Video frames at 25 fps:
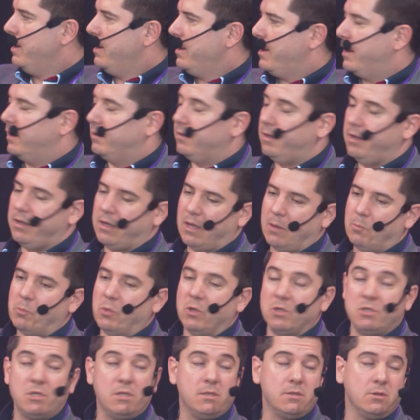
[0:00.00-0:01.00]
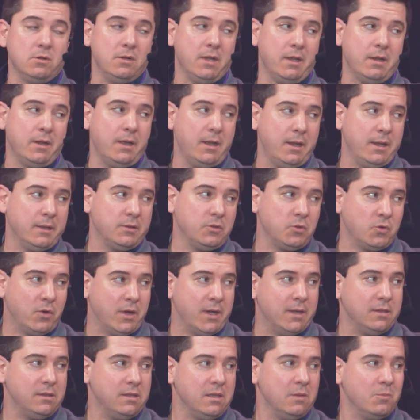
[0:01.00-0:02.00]
And they can purchase online electro
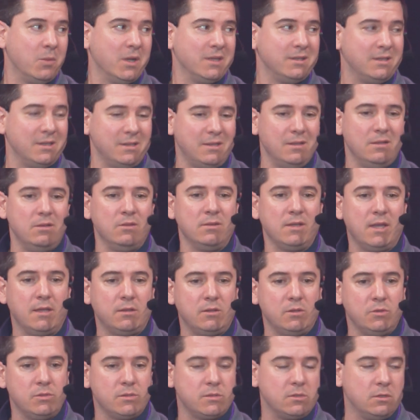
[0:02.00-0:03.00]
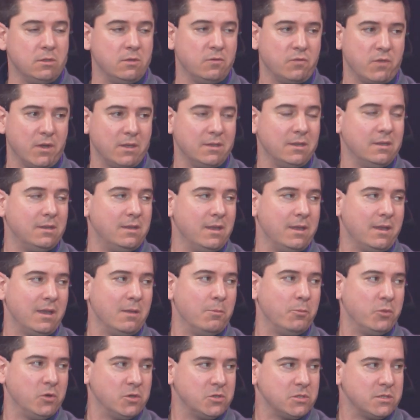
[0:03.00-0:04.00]
IT, but they didn't get used to the fact that they
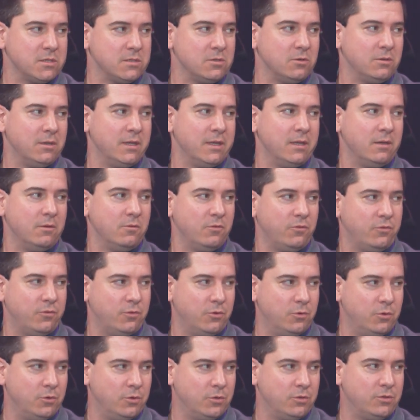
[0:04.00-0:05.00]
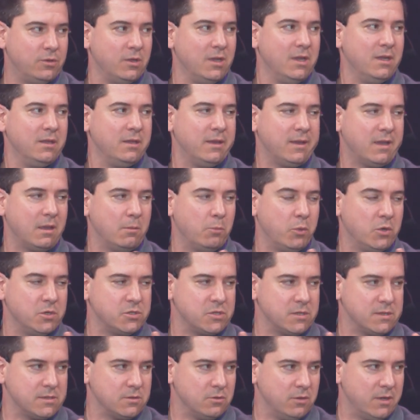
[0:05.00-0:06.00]
can purchase online food, they can
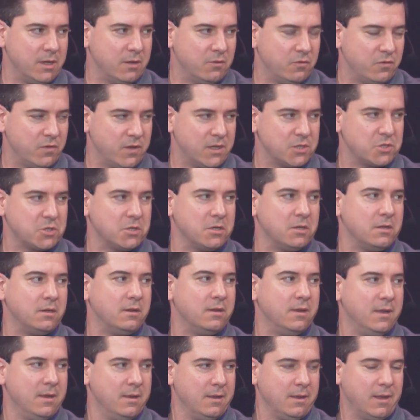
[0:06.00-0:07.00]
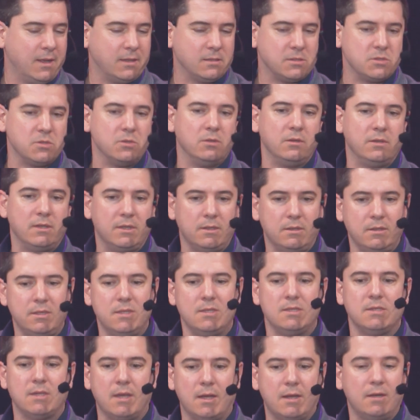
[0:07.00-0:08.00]
purchase online fashion, and so on. And
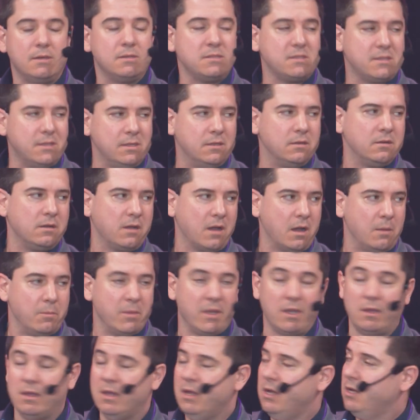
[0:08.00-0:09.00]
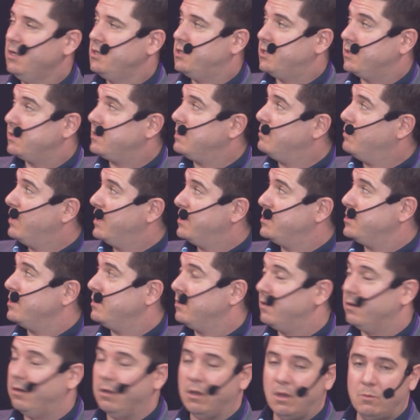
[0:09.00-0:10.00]
these are still coming. Just imagine
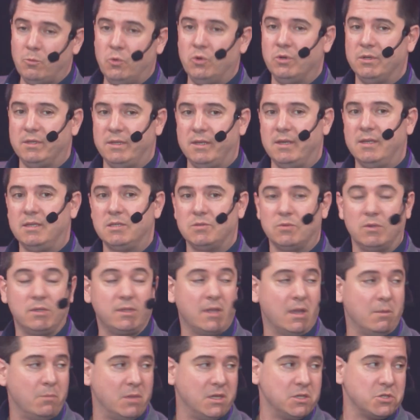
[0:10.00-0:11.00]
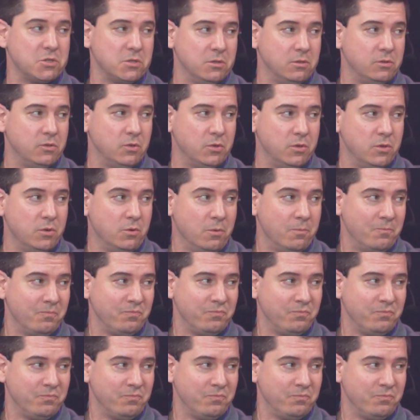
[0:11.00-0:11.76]
the glamour days, what I mentioned to you.